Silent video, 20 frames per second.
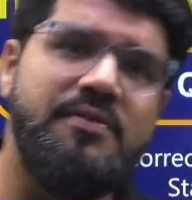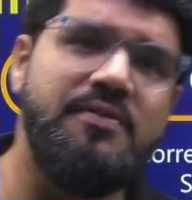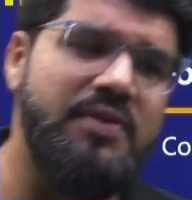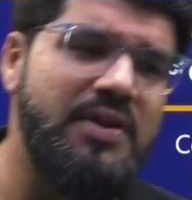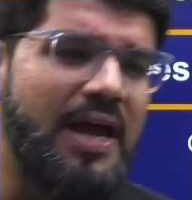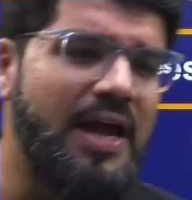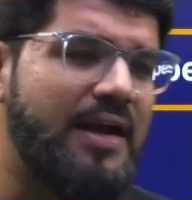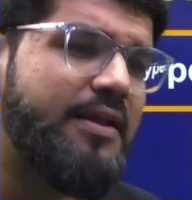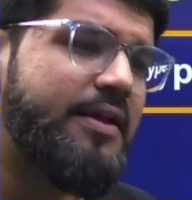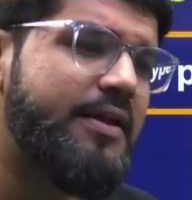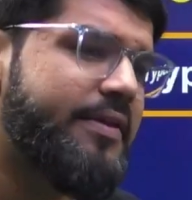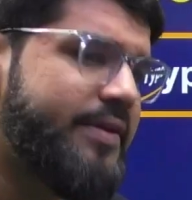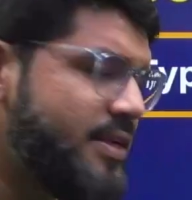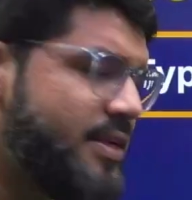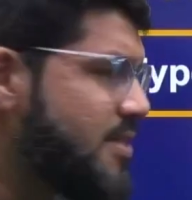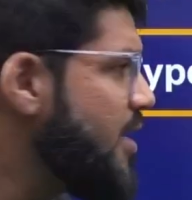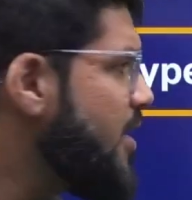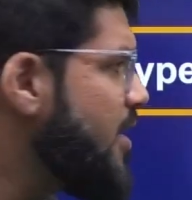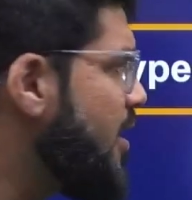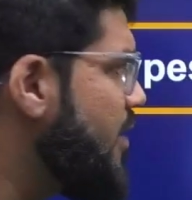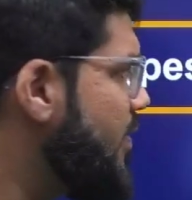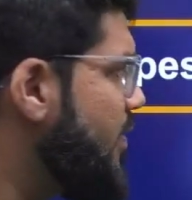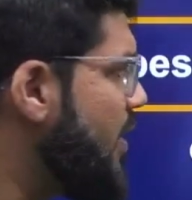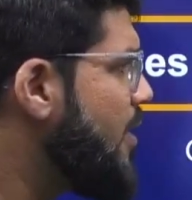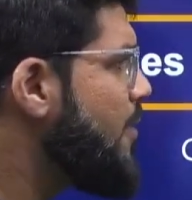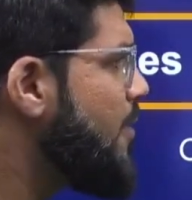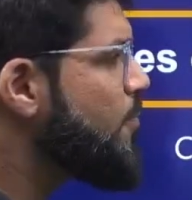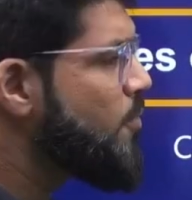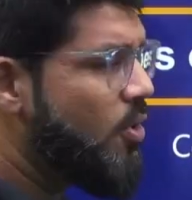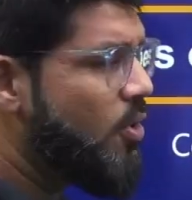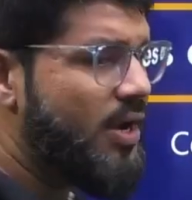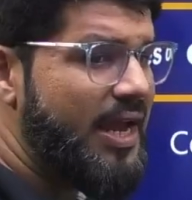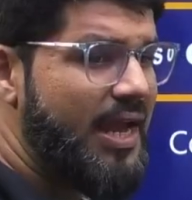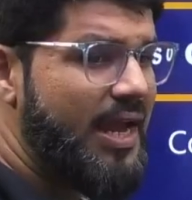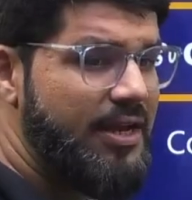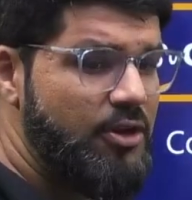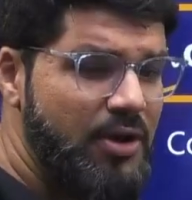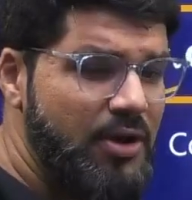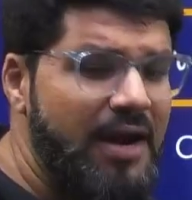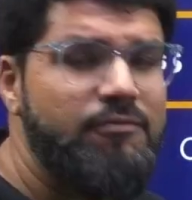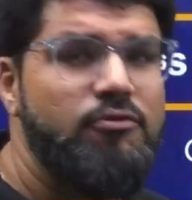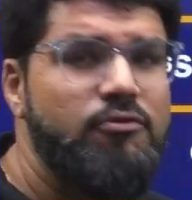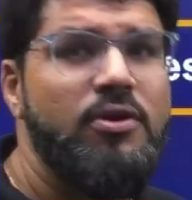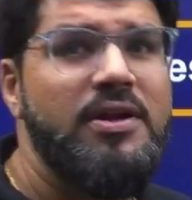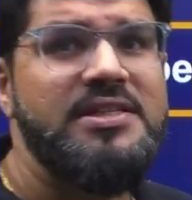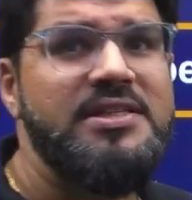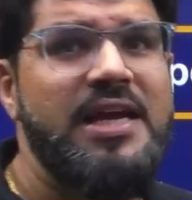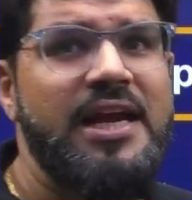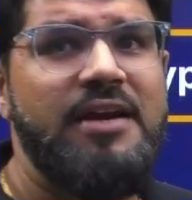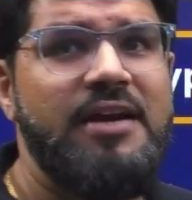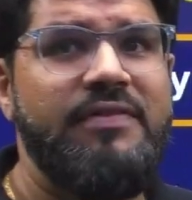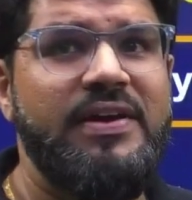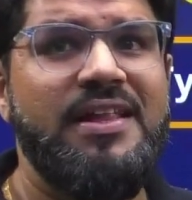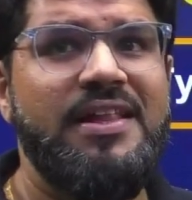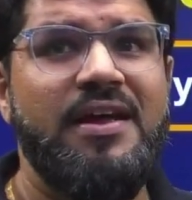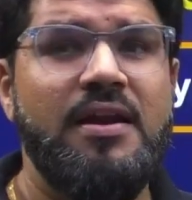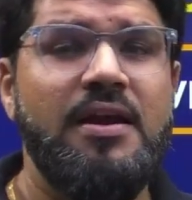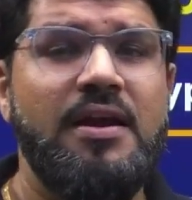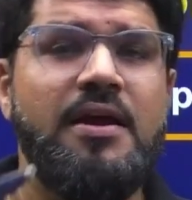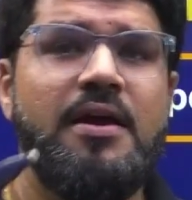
given and a reasoning given. Okay, and you have to decide whether